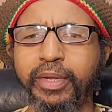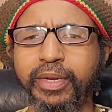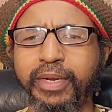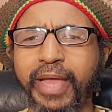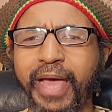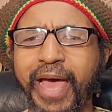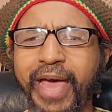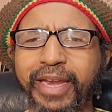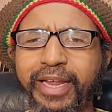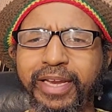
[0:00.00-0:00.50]
The
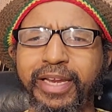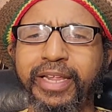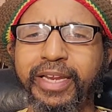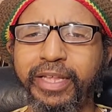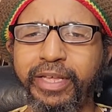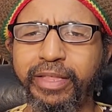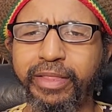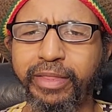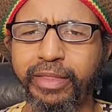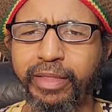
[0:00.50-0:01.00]

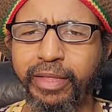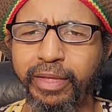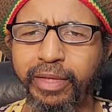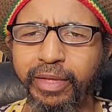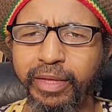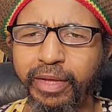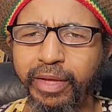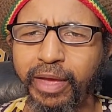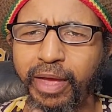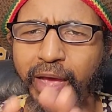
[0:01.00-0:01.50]
analytics
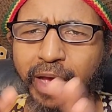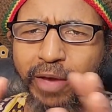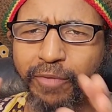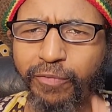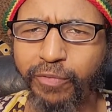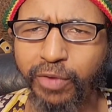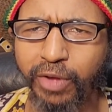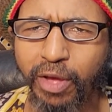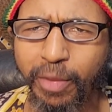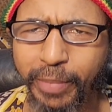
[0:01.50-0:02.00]

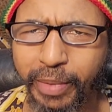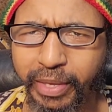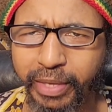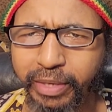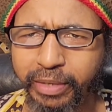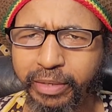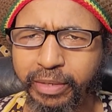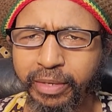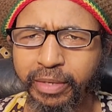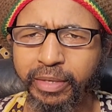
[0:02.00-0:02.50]
have come in.